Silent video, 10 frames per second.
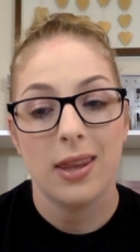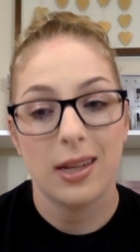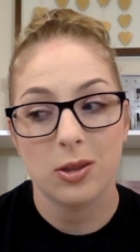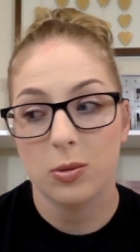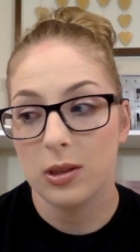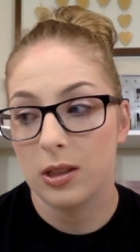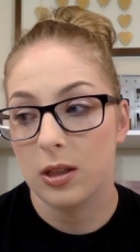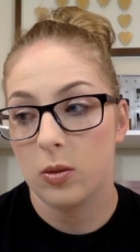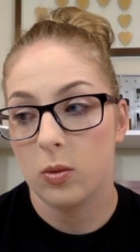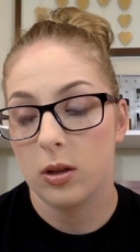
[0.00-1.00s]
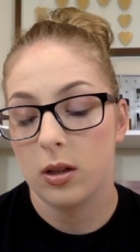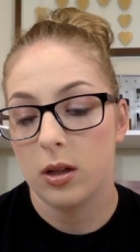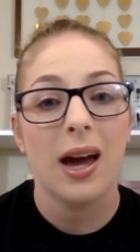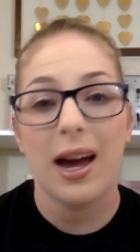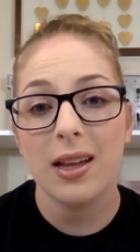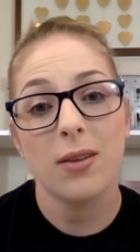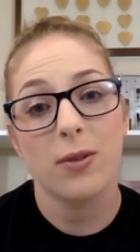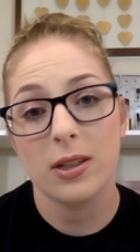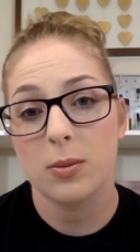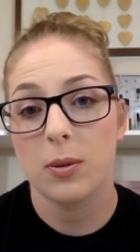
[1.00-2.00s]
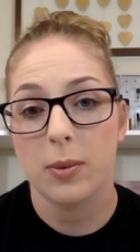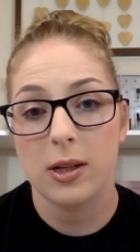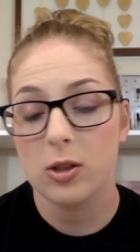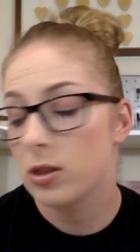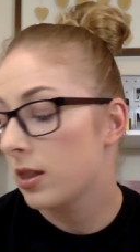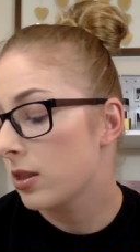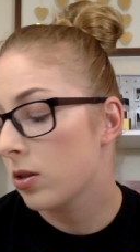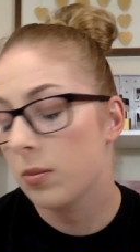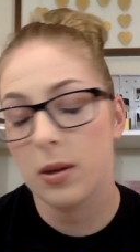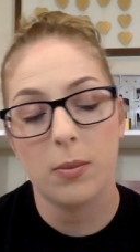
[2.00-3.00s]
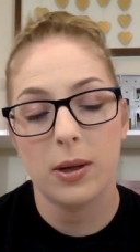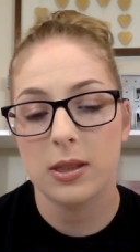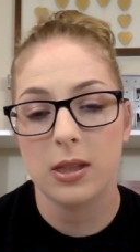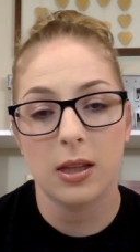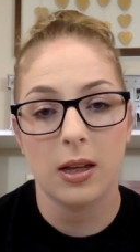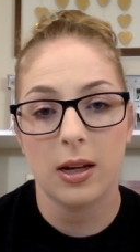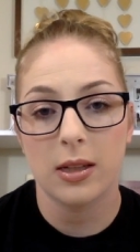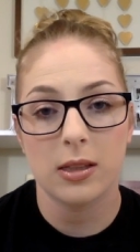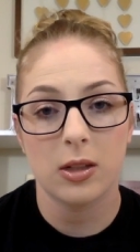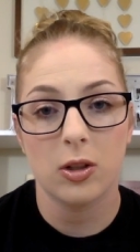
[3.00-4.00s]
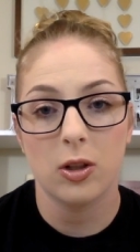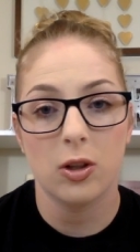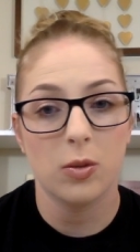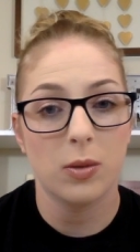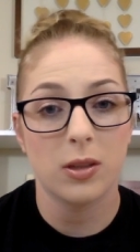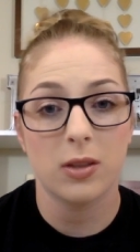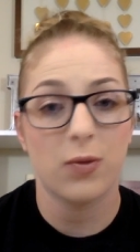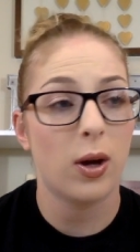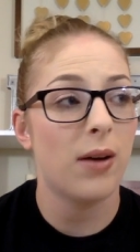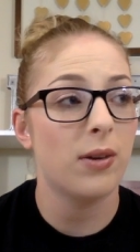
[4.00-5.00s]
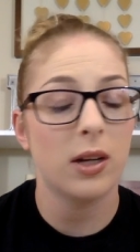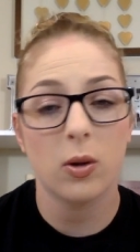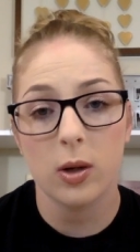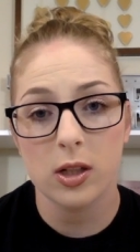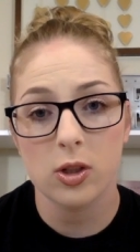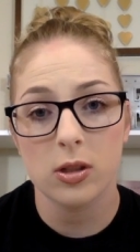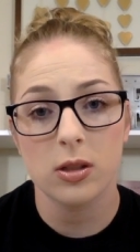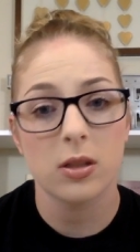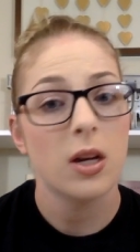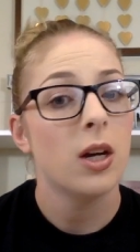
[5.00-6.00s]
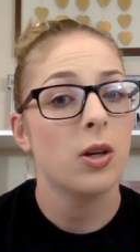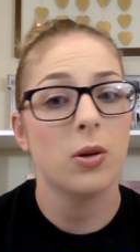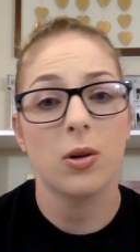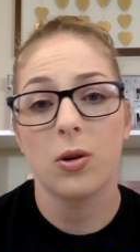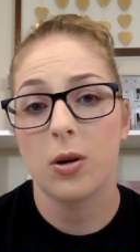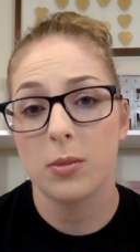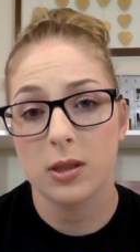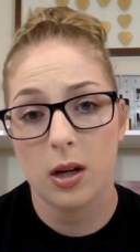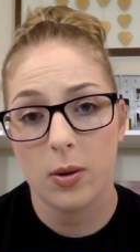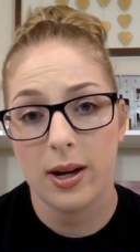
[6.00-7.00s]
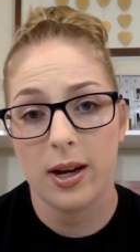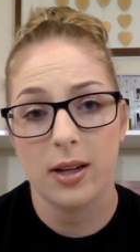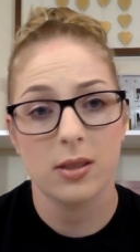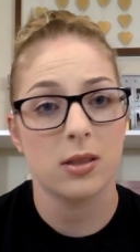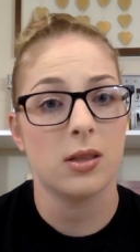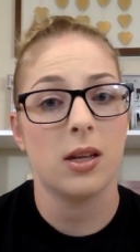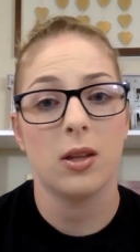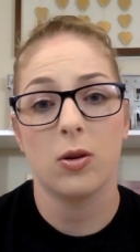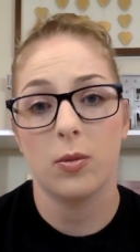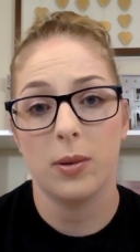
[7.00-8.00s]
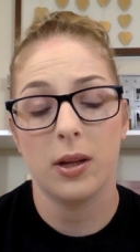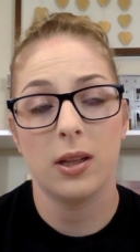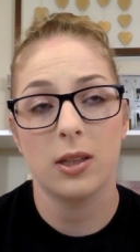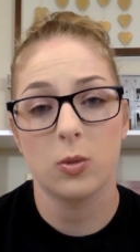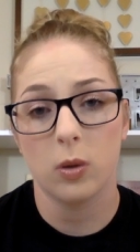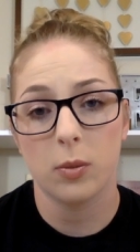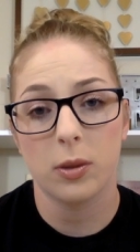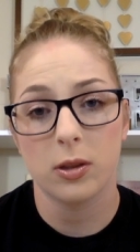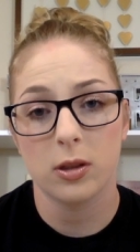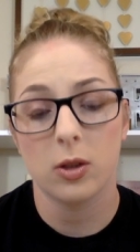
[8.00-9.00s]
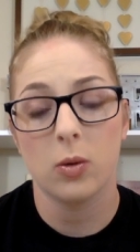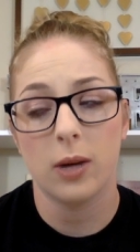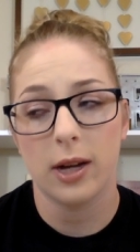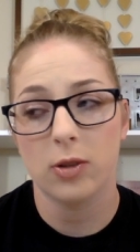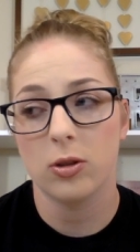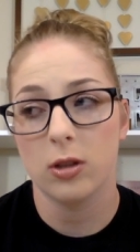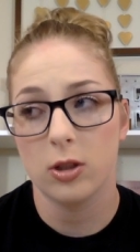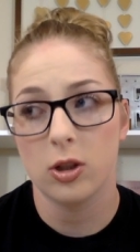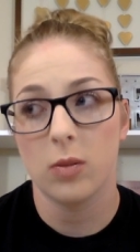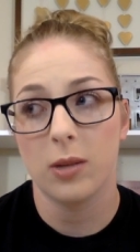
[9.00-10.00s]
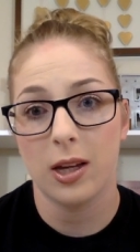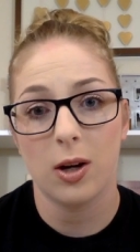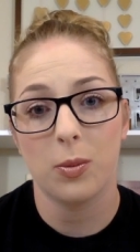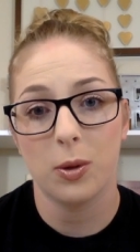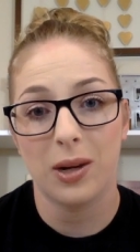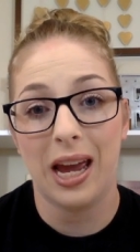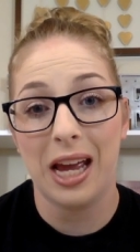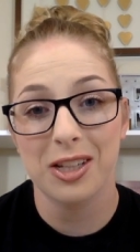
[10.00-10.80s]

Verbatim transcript: That's a really good one. Add the Facebook pages. That's going to be the best thing that I can tell you to do because if you have any questions, you can go on Misawa Asks and there will be at least one person who will actually legitimately help you and